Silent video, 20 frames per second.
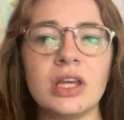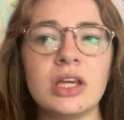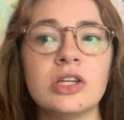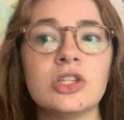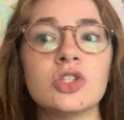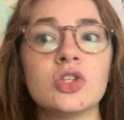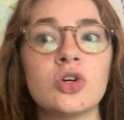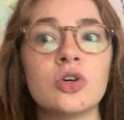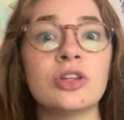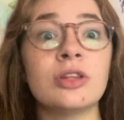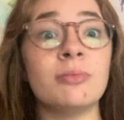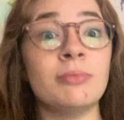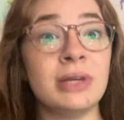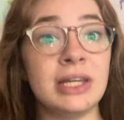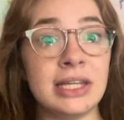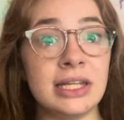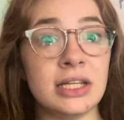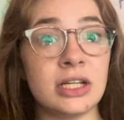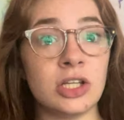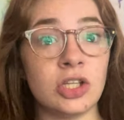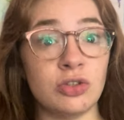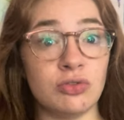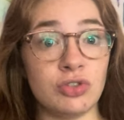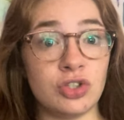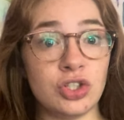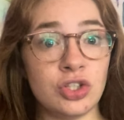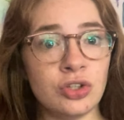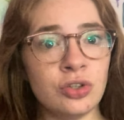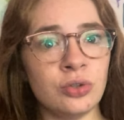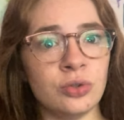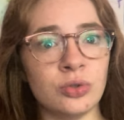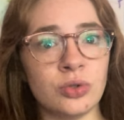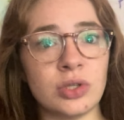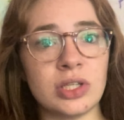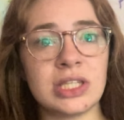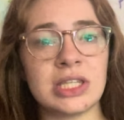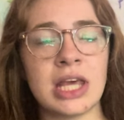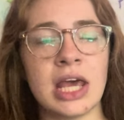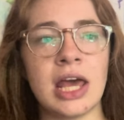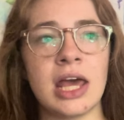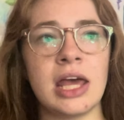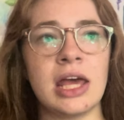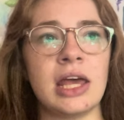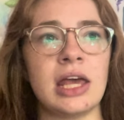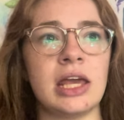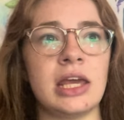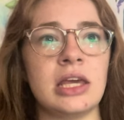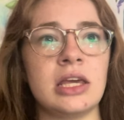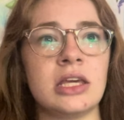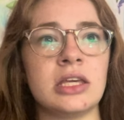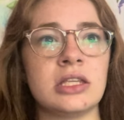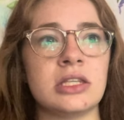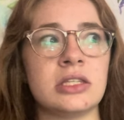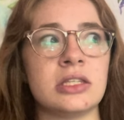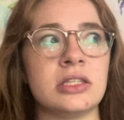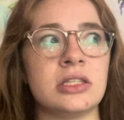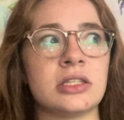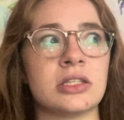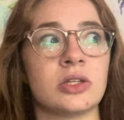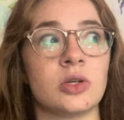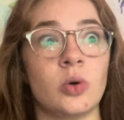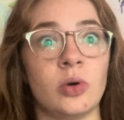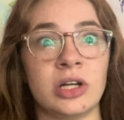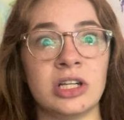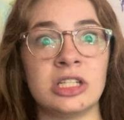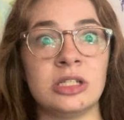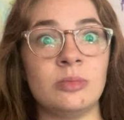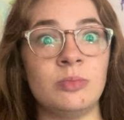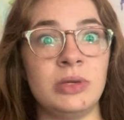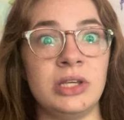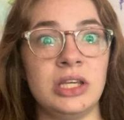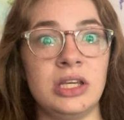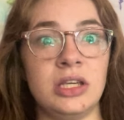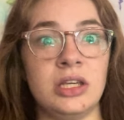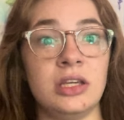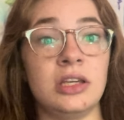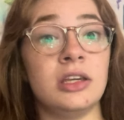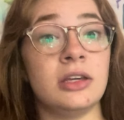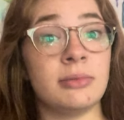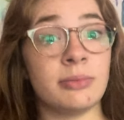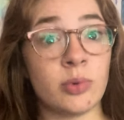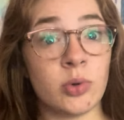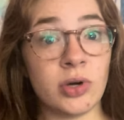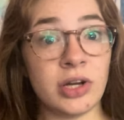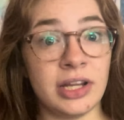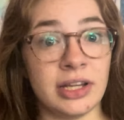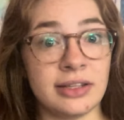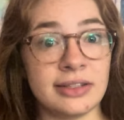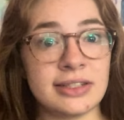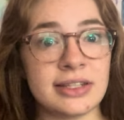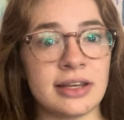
So the media you choose is going to be important.